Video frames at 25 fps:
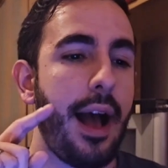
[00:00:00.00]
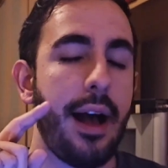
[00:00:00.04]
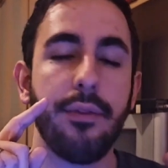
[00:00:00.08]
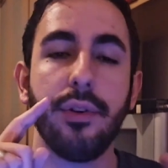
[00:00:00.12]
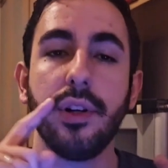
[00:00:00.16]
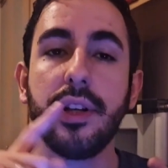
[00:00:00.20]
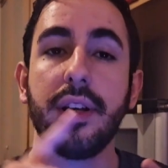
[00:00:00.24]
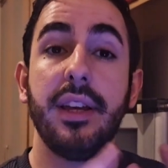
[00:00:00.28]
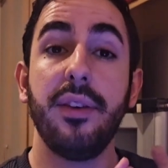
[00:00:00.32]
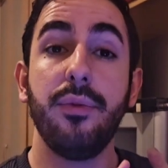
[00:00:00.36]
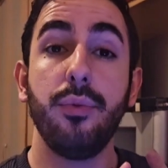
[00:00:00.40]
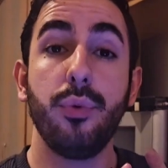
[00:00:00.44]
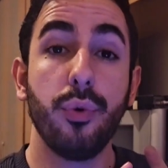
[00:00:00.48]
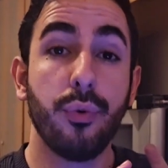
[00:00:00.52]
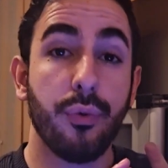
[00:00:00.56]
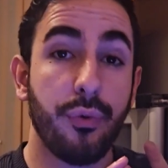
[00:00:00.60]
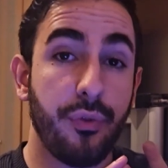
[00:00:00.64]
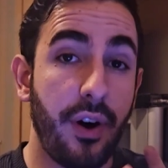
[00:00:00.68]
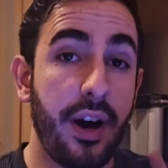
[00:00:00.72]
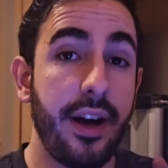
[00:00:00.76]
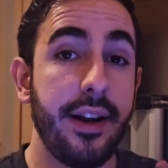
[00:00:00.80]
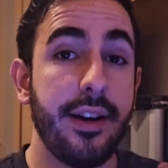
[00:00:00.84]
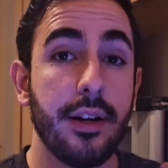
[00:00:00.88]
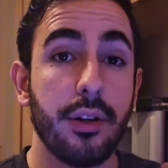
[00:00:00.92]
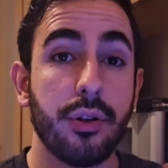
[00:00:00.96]
I will give you
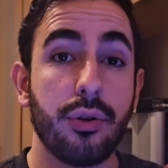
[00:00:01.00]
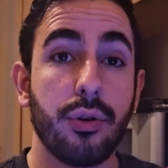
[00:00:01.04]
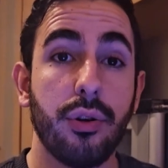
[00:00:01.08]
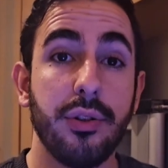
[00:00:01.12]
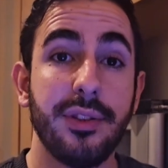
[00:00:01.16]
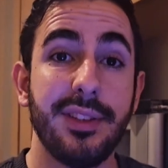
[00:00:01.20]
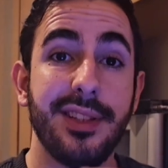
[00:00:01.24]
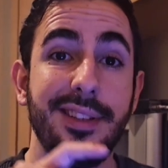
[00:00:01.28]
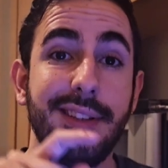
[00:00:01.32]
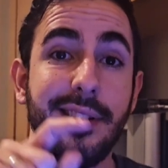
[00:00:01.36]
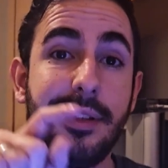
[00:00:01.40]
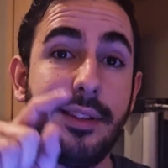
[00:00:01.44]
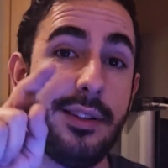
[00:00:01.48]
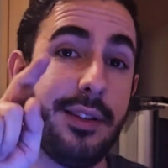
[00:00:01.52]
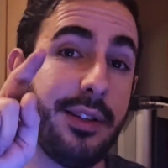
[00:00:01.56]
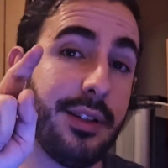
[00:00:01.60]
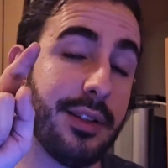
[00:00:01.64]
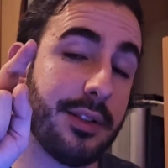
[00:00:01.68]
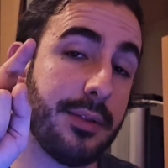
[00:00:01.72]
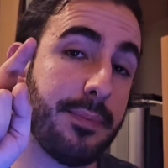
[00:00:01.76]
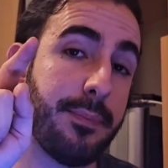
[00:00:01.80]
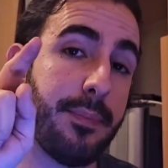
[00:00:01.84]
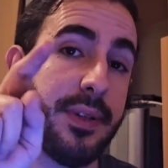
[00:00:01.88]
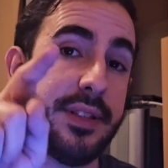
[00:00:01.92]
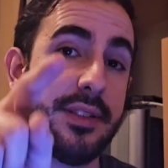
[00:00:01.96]
viral content
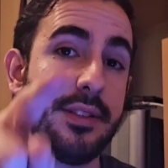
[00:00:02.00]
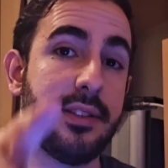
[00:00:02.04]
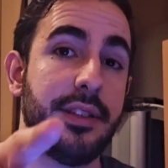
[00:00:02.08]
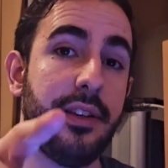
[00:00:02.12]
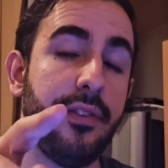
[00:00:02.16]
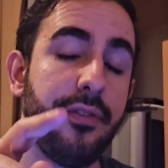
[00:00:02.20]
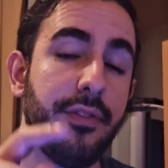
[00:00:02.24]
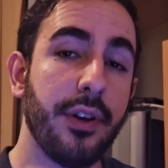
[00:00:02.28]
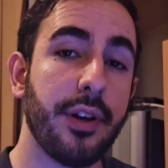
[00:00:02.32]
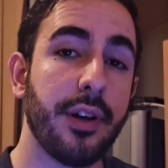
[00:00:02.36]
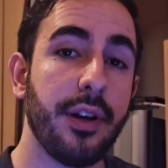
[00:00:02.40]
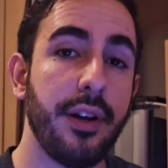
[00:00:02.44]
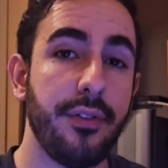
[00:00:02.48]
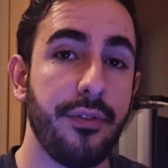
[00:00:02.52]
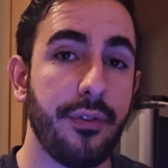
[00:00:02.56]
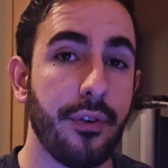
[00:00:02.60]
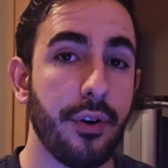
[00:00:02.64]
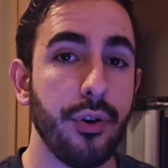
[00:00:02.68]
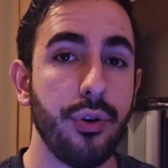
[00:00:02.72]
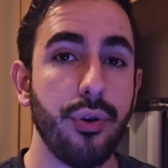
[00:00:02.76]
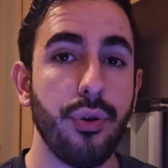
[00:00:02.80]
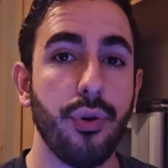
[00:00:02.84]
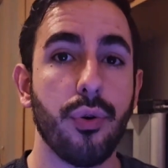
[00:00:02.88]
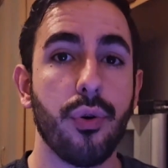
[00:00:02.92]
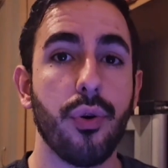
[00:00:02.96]
ideas specifically
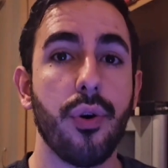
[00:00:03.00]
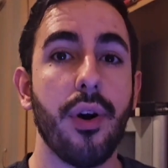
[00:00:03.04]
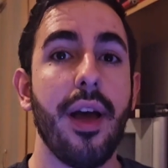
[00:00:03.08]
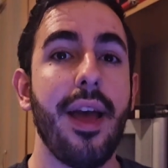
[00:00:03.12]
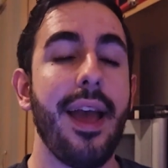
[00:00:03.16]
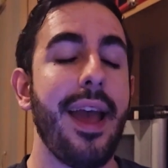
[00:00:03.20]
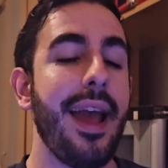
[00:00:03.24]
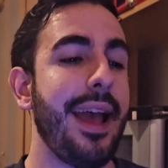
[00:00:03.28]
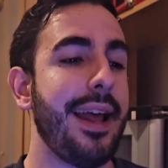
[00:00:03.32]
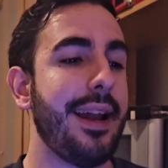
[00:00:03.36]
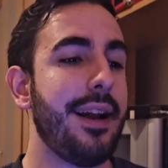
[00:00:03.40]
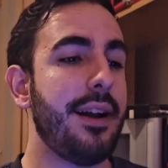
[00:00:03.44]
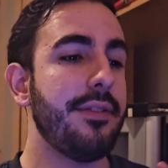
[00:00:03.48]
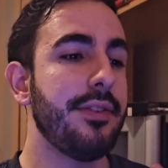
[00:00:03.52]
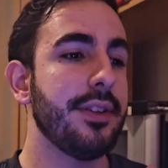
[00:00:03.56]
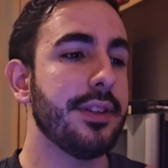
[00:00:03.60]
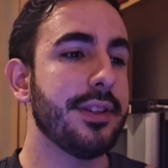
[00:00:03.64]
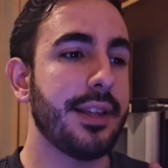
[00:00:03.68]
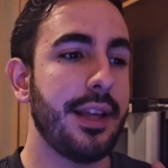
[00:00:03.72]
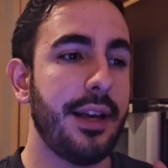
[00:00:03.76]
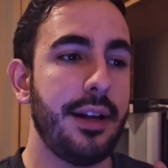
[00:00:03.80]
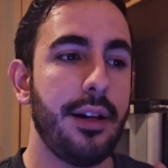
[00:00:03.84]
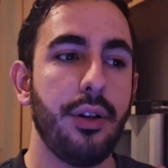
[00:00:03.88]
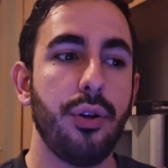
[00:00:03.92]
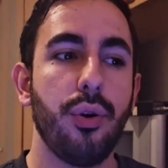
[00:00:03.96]
for you, and I will
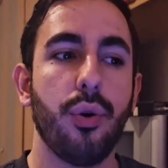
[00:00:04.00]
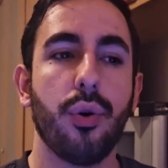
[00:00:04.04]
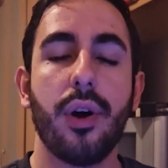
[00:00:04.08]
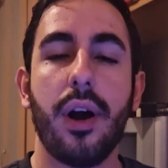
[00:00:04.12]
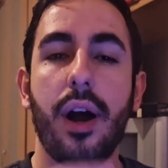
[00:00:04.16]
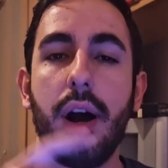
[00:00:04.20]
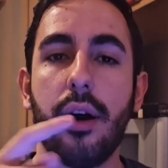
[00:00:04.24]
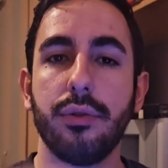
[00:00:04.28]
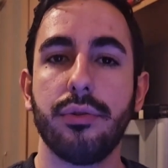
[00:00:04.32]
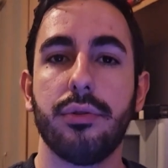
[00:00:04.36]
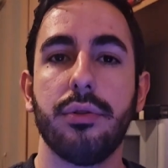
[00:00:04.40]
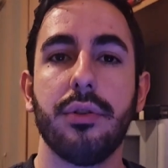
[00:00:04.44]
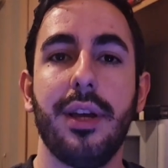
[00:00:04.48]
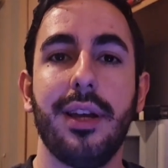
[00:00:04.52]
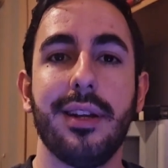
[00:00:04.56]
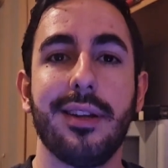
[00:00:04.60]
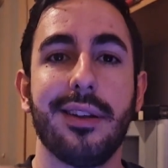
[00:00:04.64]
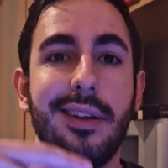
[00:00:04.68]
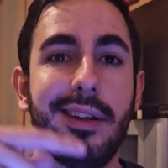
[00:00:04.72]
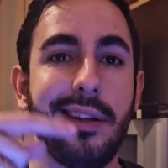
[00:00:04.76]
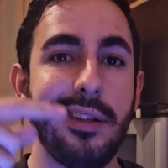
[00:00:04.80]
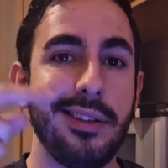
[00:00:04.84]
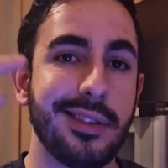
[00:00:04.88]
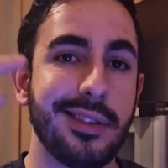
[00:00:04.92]
tell you how to get leads